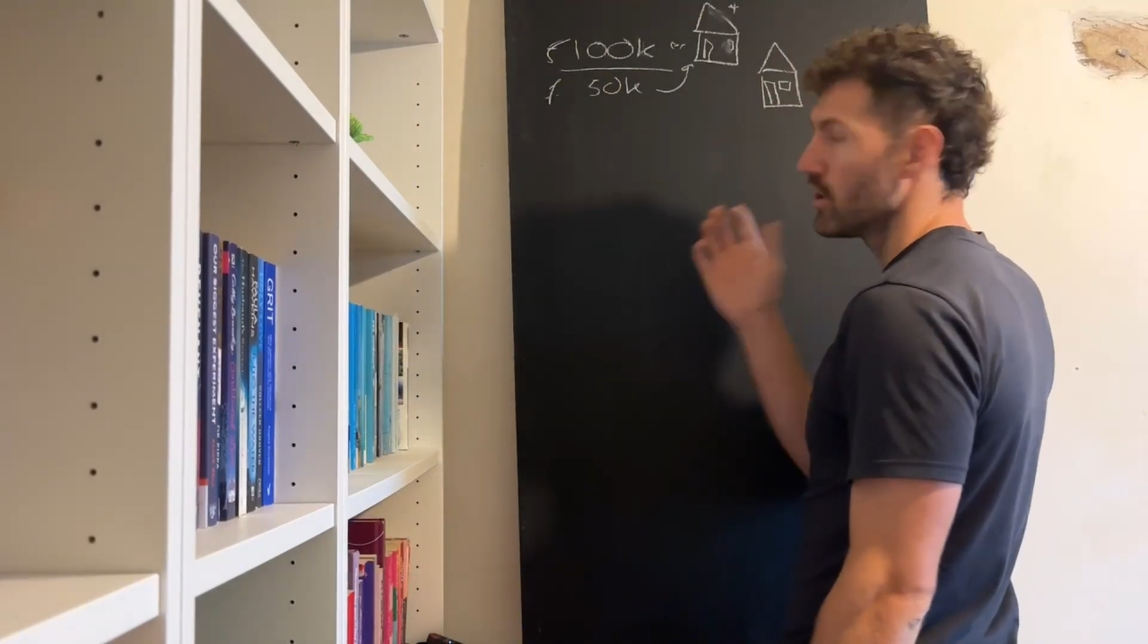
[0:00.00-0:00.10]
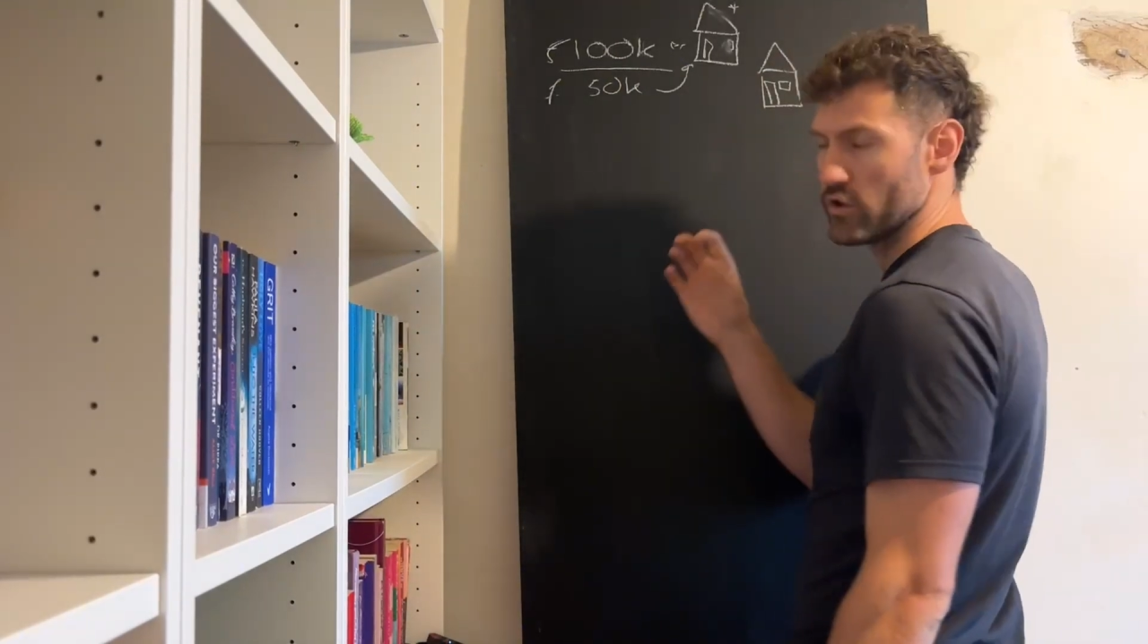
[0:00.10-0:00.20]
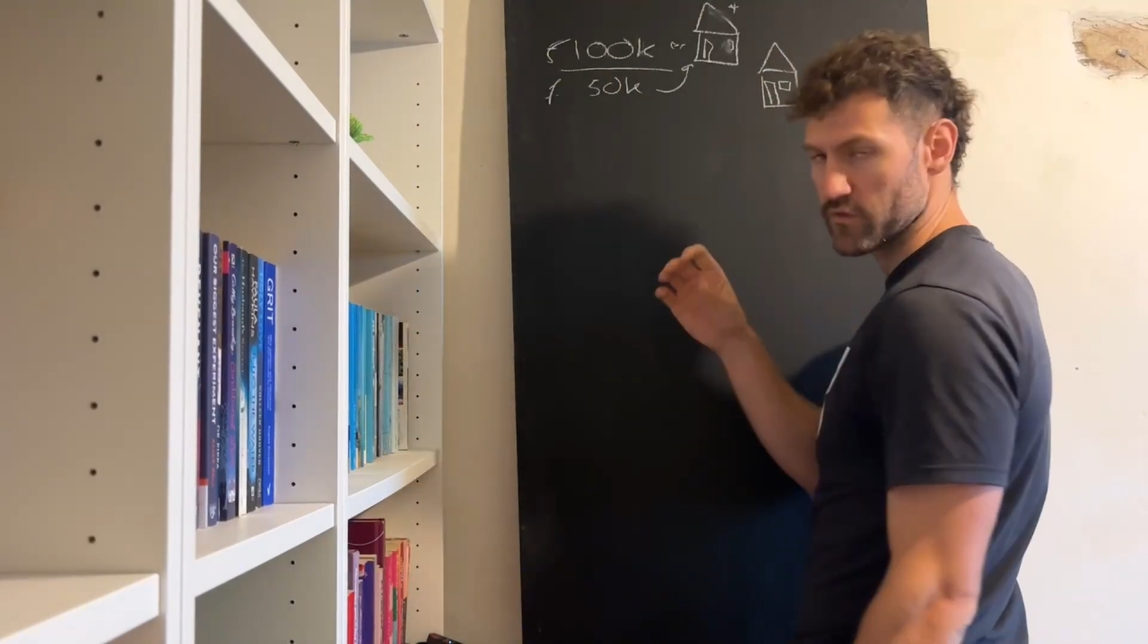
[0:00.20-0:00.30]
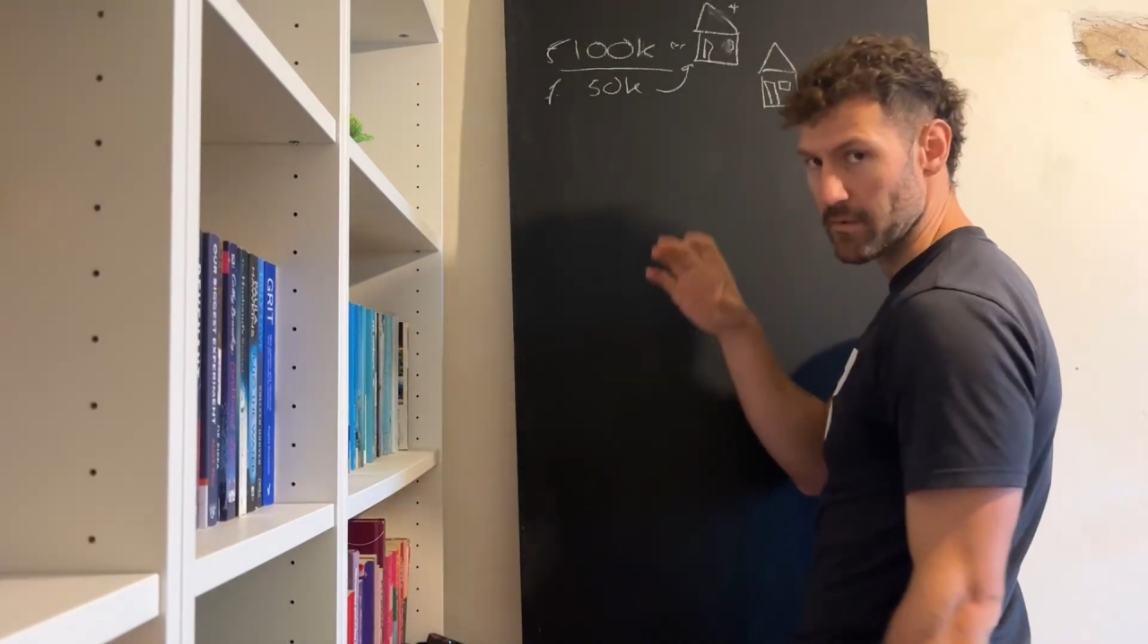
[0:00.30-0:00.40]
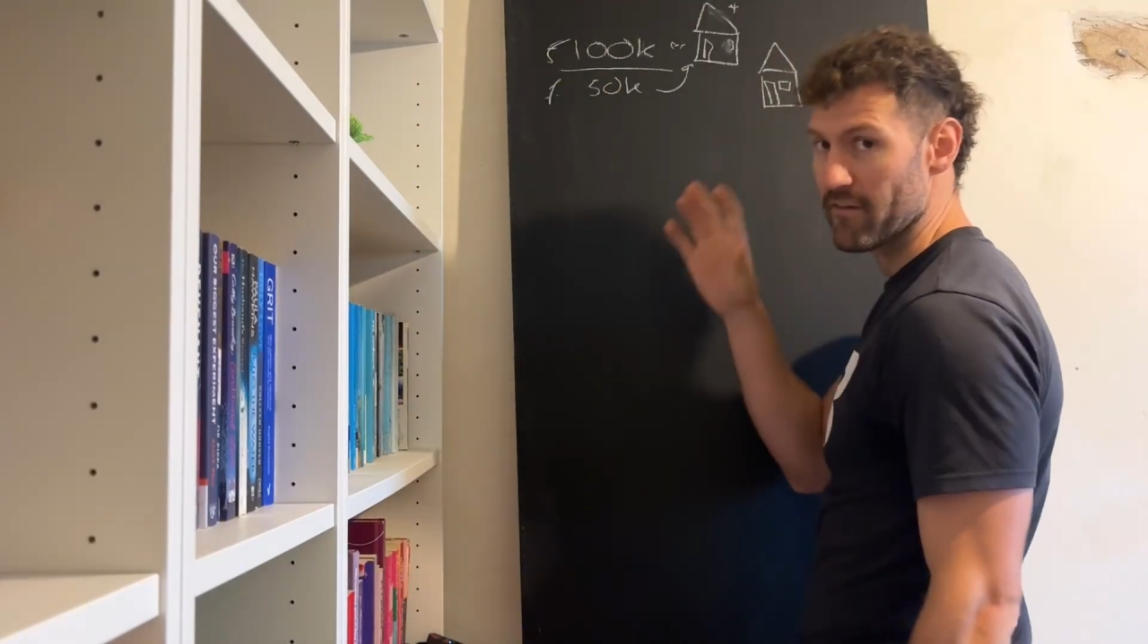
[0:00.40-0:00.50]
You've spent